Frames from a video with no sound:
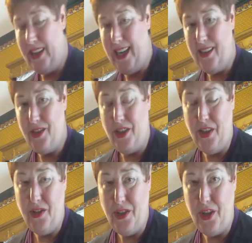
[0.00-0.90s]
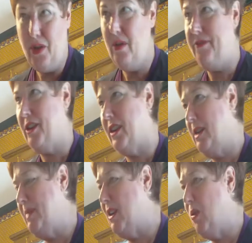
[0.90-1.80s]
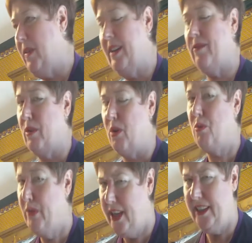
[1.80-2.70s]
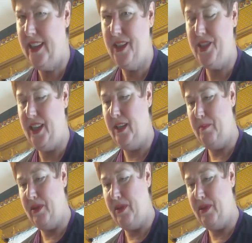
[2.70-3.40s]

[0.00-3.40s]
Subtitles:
to get two if you're going to be going for a really extended